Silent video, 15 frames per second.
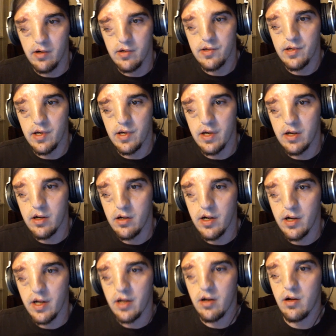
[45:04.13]
So I was
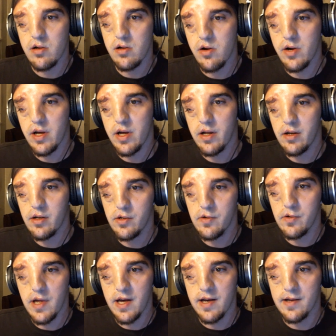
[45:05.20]
like, all right, I'll go
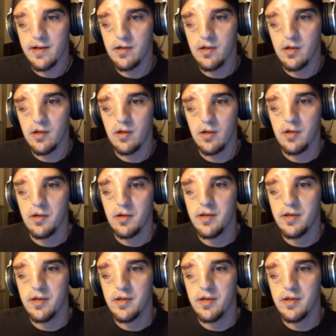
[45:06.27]
ahead and do that.